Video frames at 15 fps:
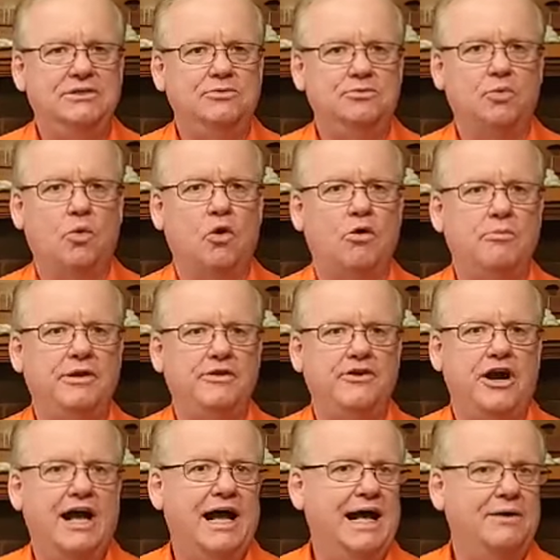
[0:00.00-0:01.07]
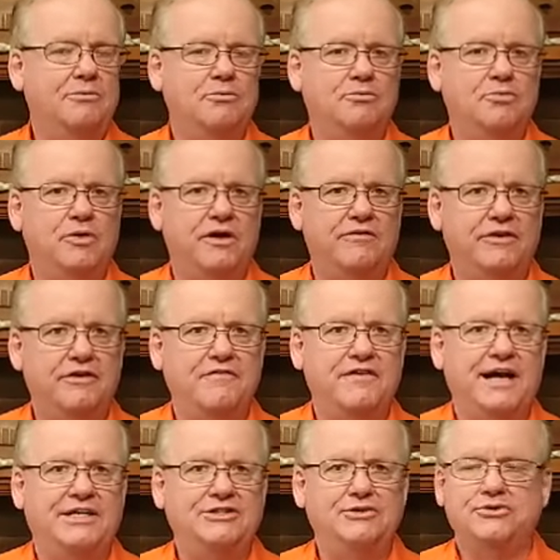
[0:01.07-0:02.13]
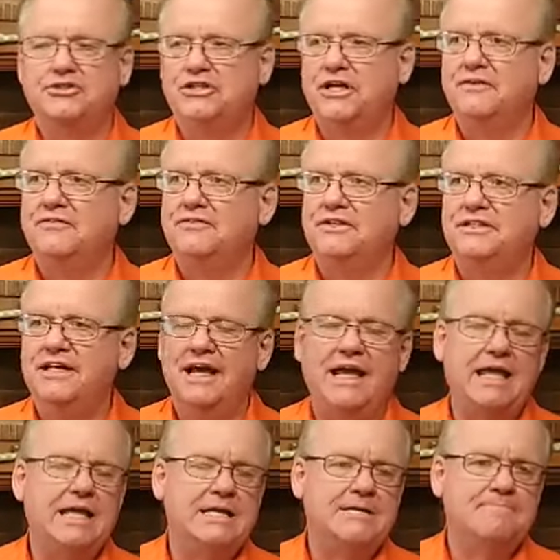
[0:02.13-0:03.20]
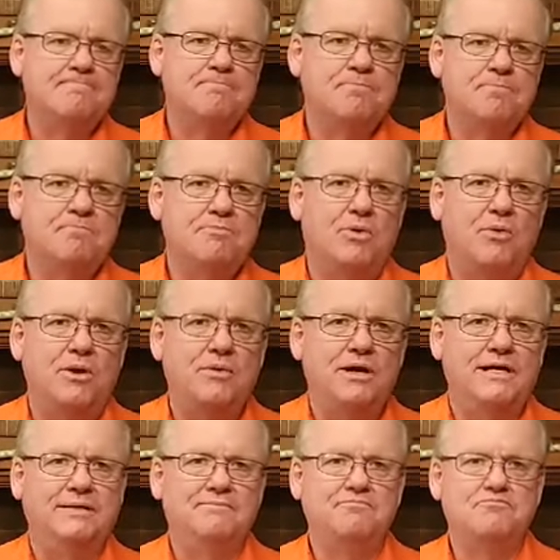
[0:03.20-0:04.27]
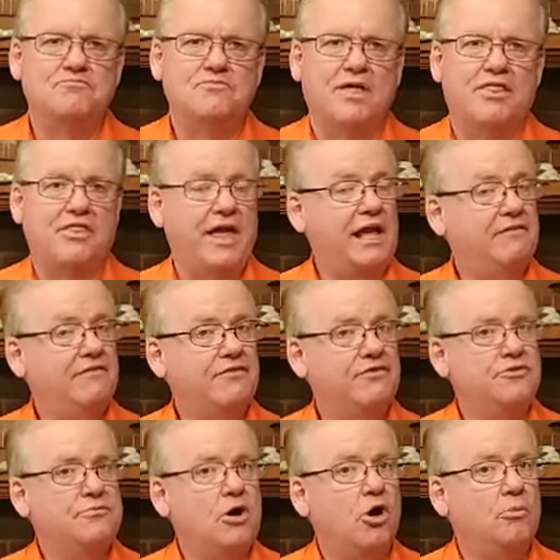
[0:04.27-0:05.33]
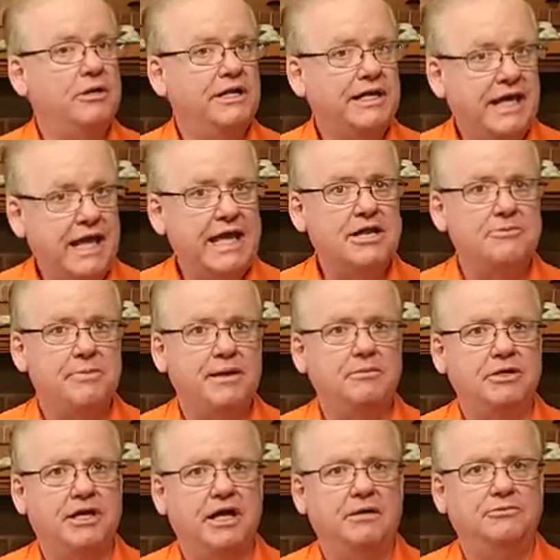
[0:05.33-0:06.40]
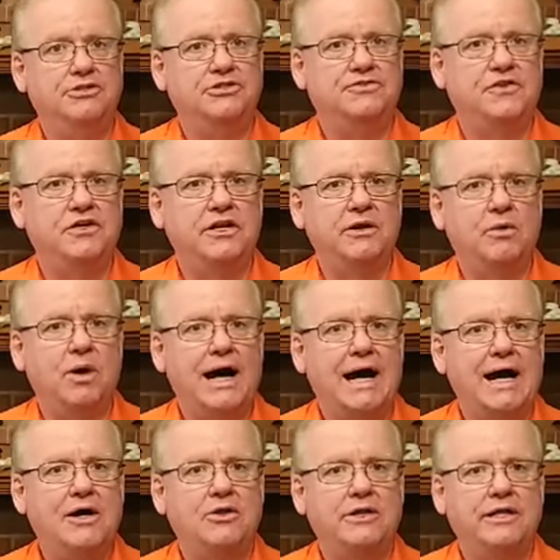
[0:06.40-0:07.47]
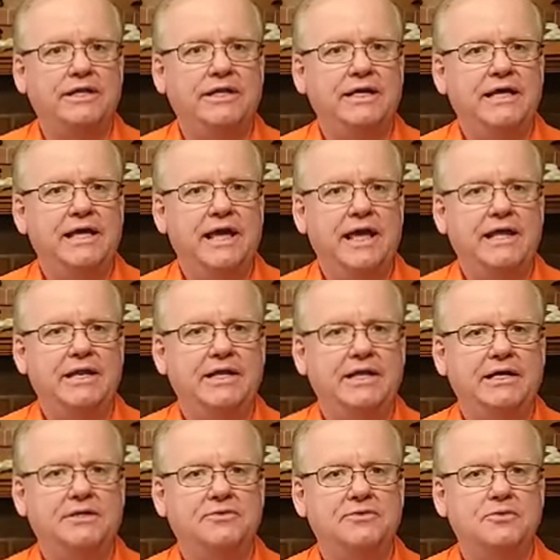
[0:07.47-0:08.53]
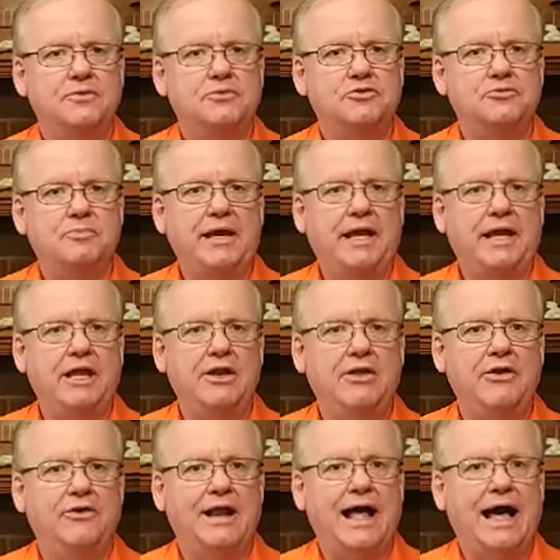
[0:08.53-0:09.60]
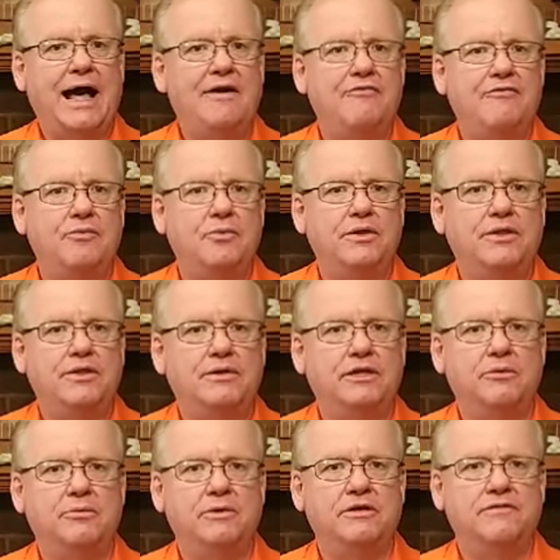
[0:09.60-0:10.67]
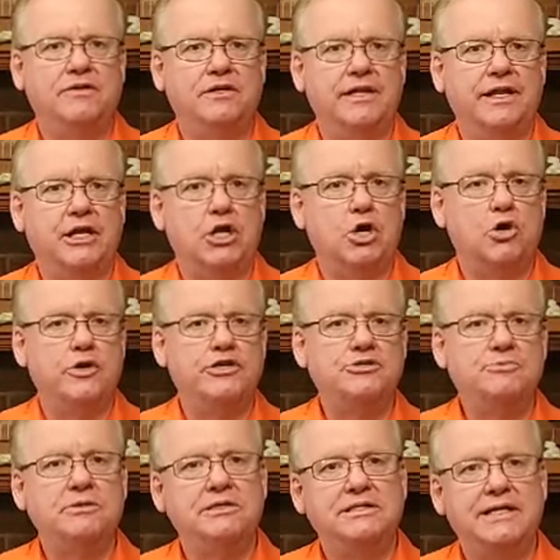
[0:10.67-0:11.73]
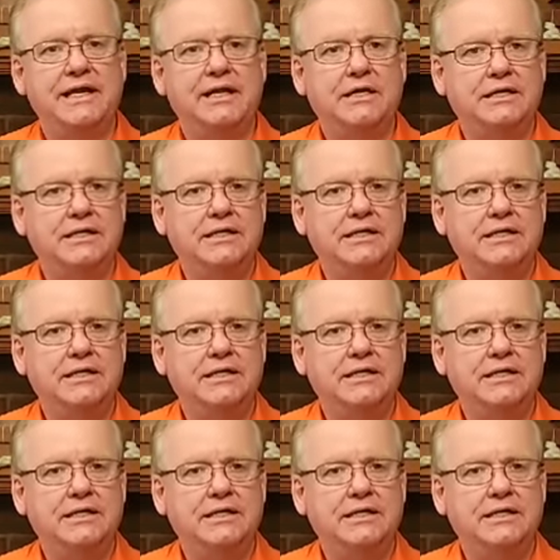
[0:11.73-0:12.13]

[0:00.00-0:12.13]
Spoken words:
warm and dry and wherever you find yourself today. But we're thankful for the moment, again, to be able to come just for a little while and speak into your life with a little bit of an encouragement and a